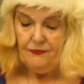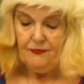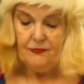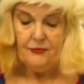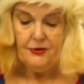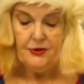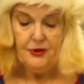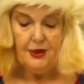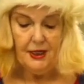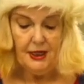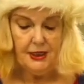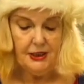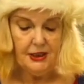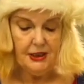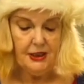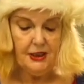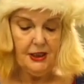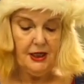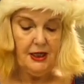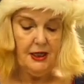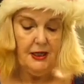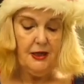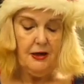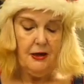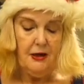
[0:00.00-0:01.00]
so that's
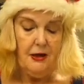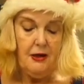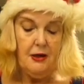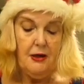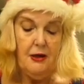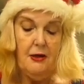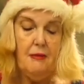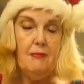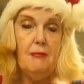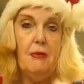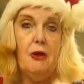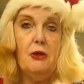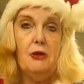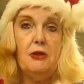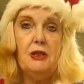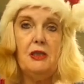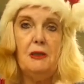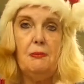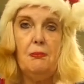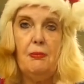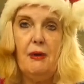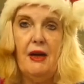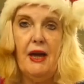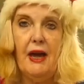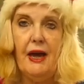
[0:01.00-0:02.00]
the
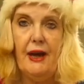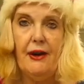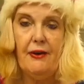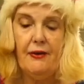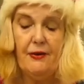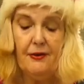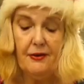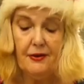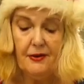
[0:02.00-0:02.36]
marzipan.